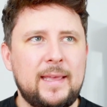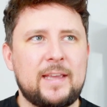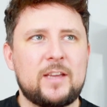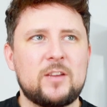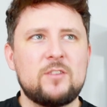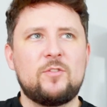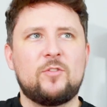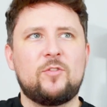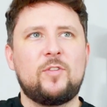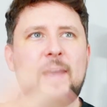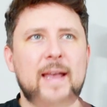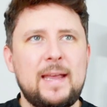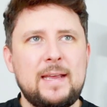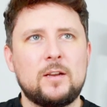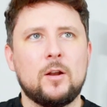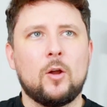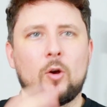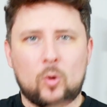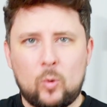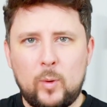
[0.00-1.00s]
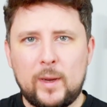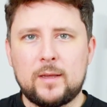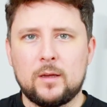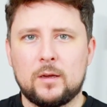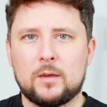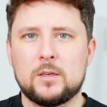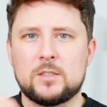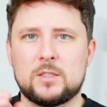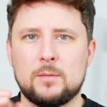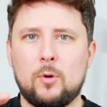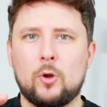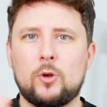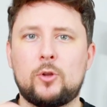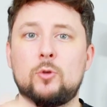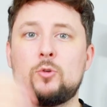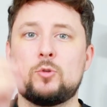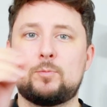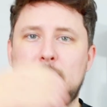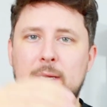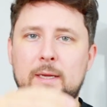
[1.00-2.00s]
it can fade a lot quicker because the
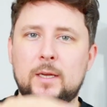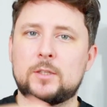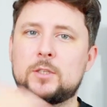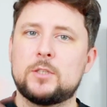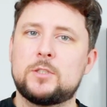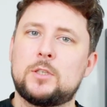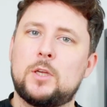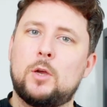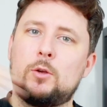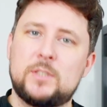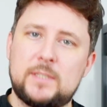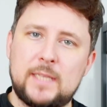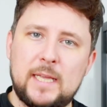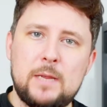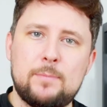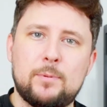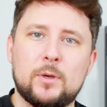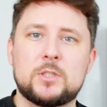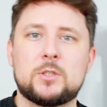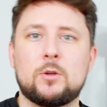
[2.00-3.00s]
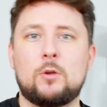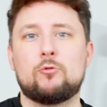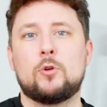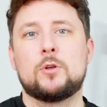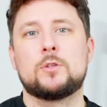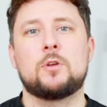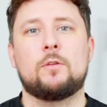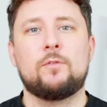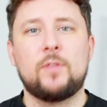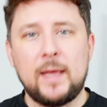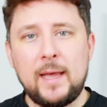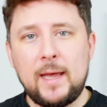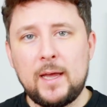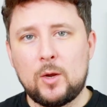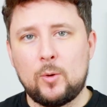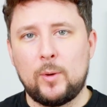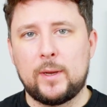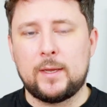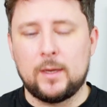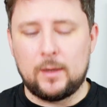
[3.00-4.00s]
molecule's bigger, doesn't go as deeper, so it runs off the
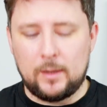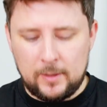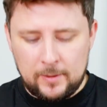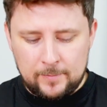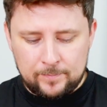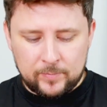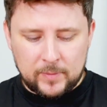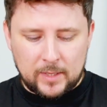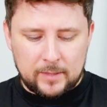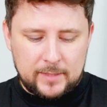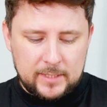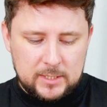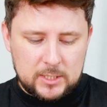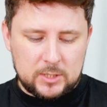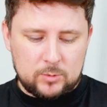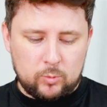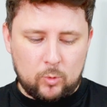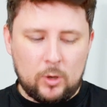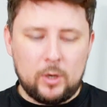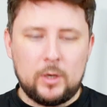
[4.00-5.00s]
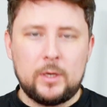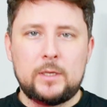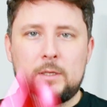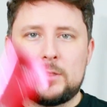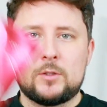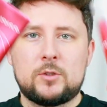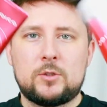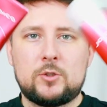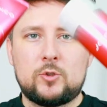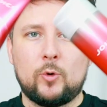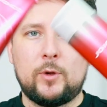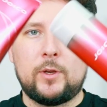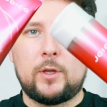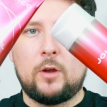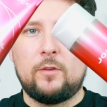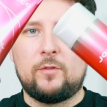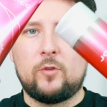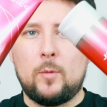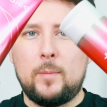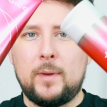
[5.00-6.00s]
hair quicker. This is why
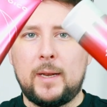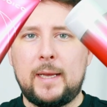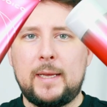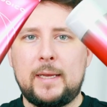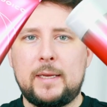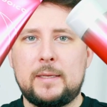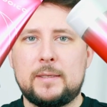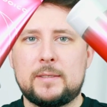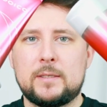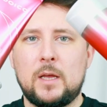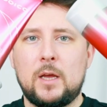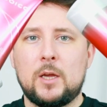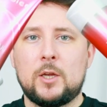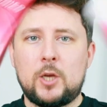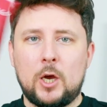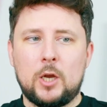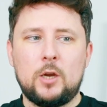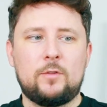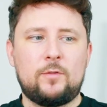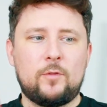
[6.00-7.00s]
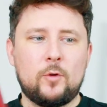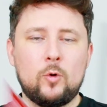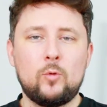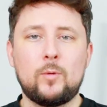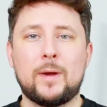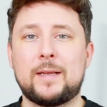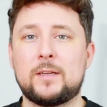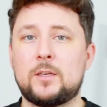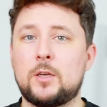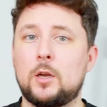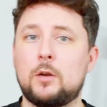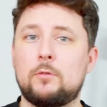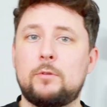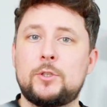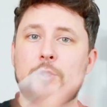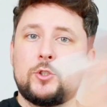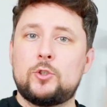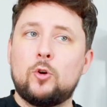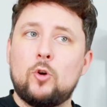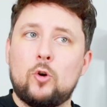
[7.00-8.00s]
Joico formulated Colourful and Colour
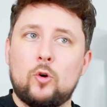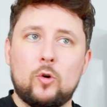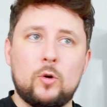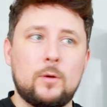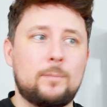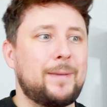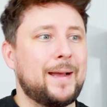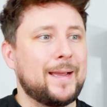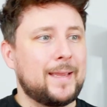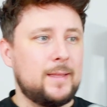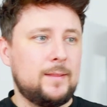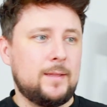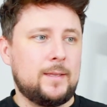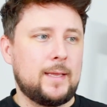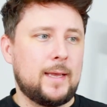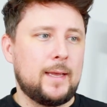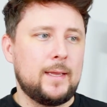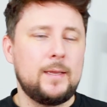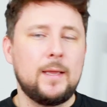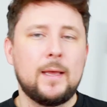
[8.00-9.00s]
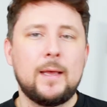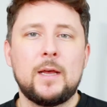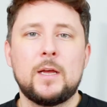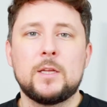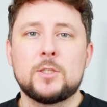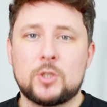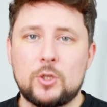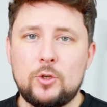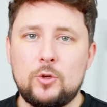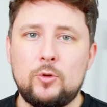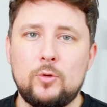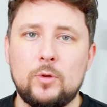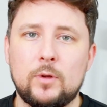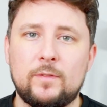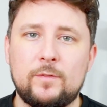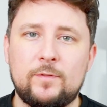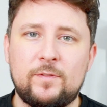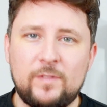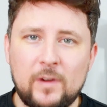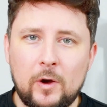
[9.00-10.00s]
Endure back in the day to
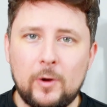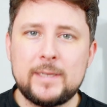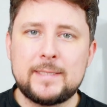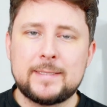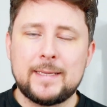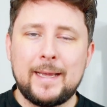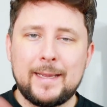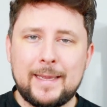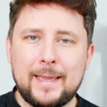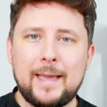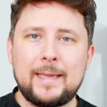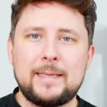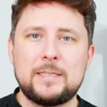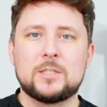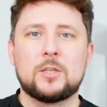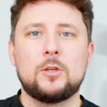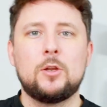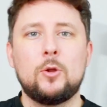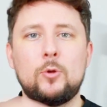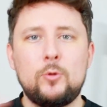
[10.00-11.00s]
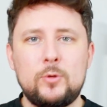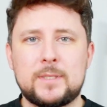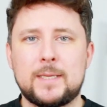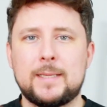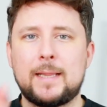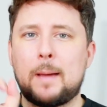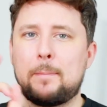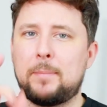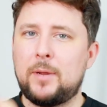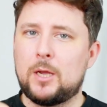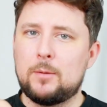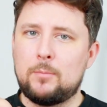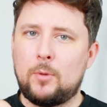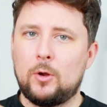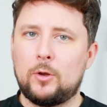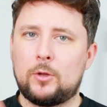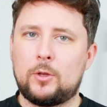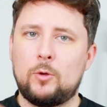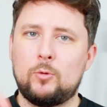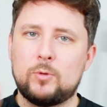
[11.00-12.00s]
fight against losing that bigger
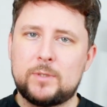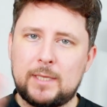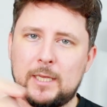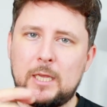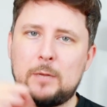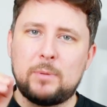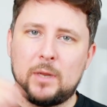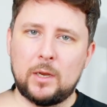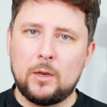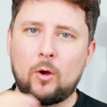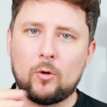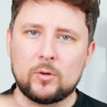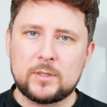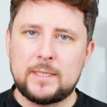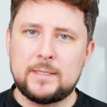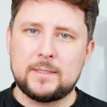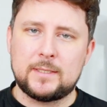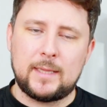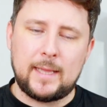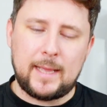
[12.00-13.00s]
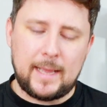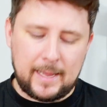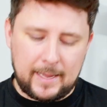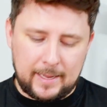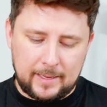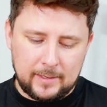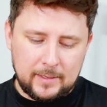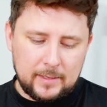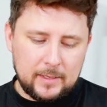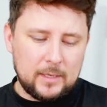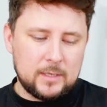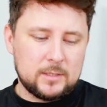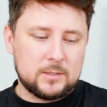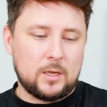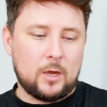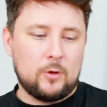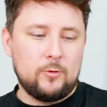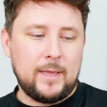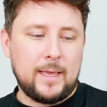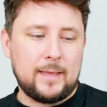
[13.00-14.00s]
molecule to keep it locked into the hair.
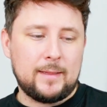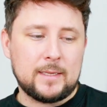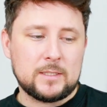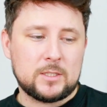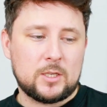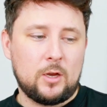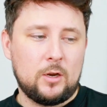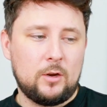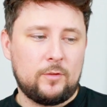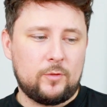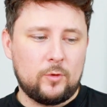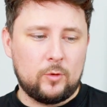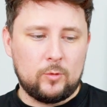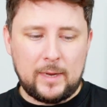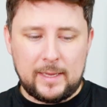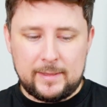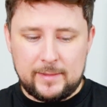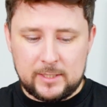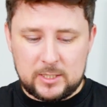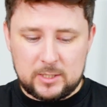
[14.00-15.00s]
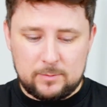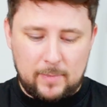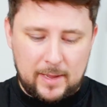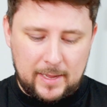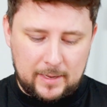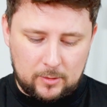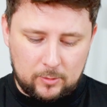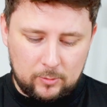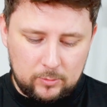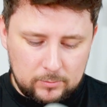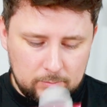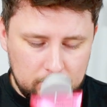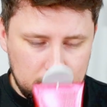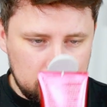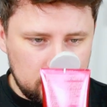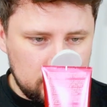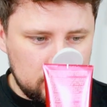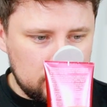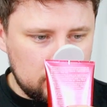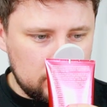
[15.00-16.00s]
So yeah, that's Colourful. And the smell
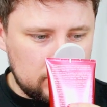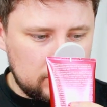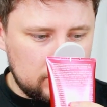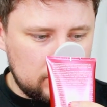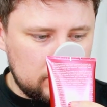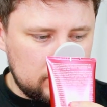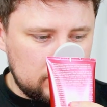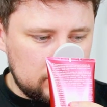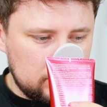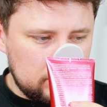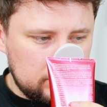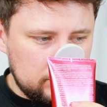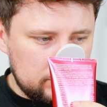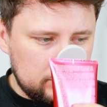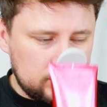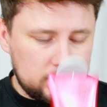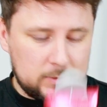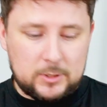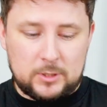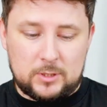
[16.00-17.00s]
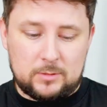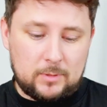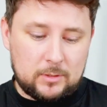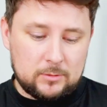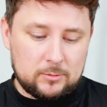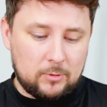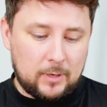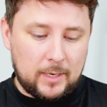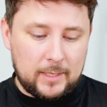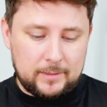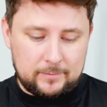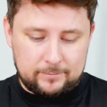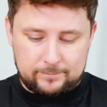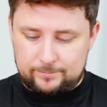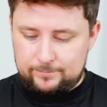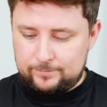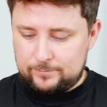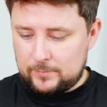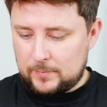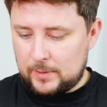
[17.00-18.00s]
just smells great.
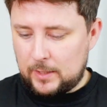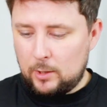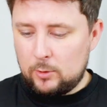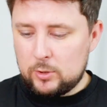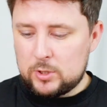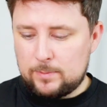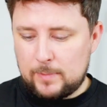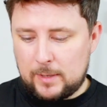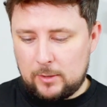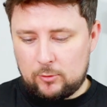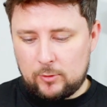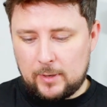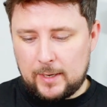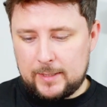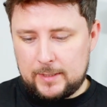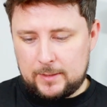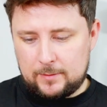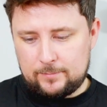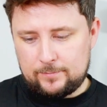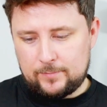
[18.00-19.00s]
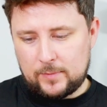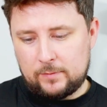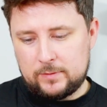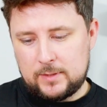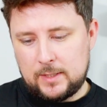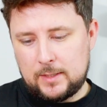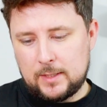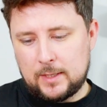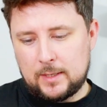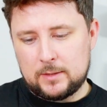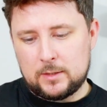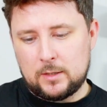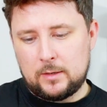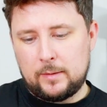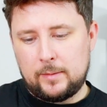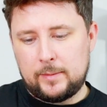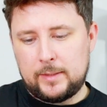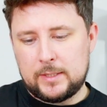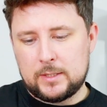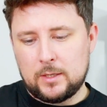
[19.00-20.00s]
They all smell great. I've said that I don't
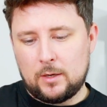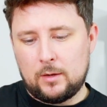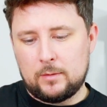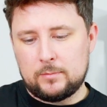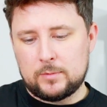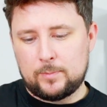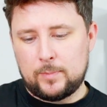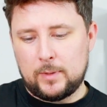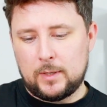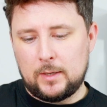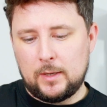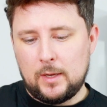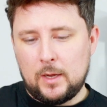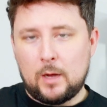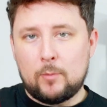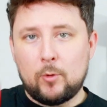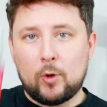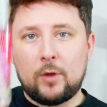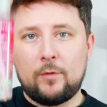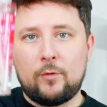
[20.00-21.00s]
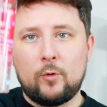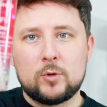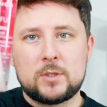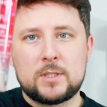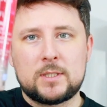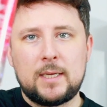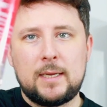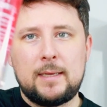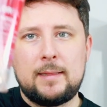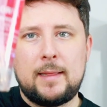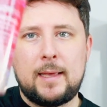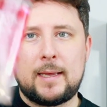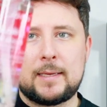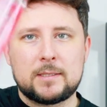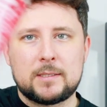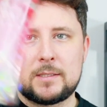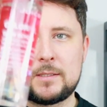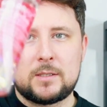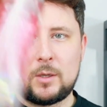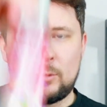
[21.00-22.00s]
know how many times, but I'm looking forward to seeing
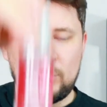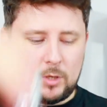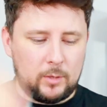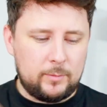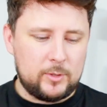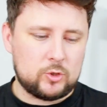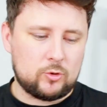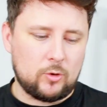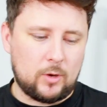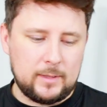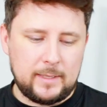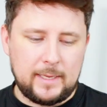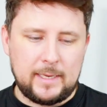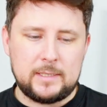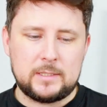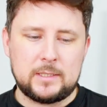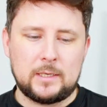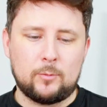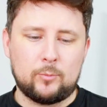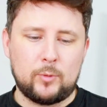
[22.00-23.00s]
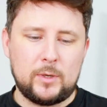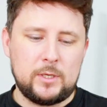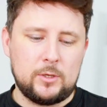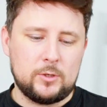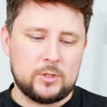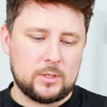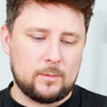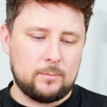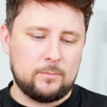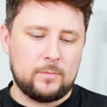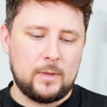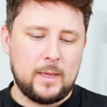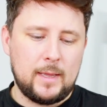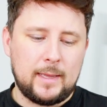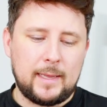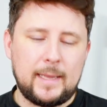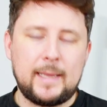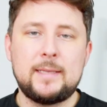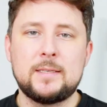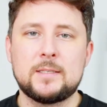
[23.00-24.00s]
this. So we're going to be trying these, and I'll bring you some
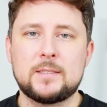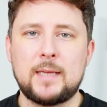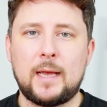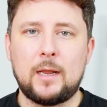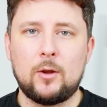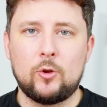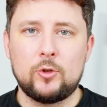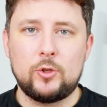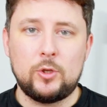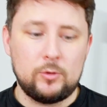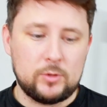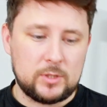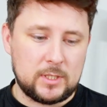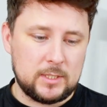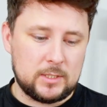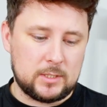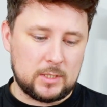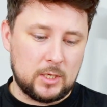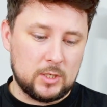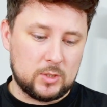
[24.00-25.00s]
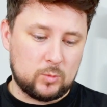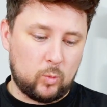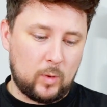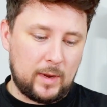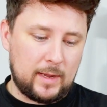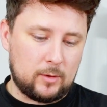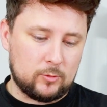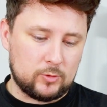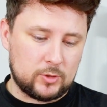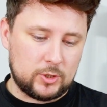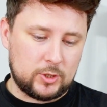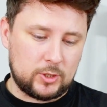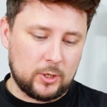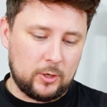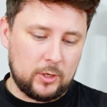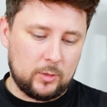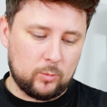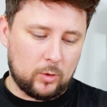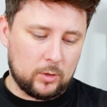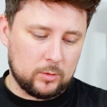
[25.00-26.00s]
in-salon uses as well to
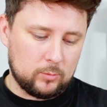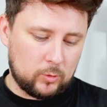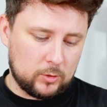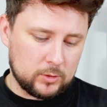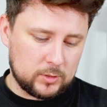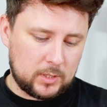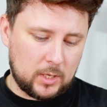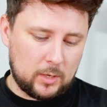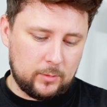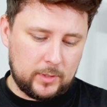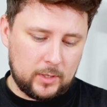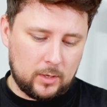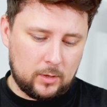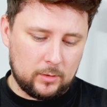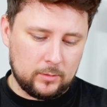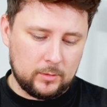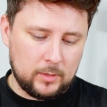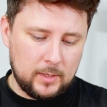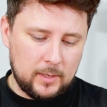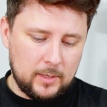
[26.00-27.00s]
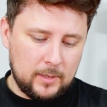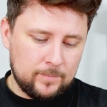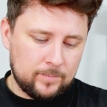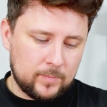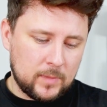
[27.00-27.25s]
show you what's going on.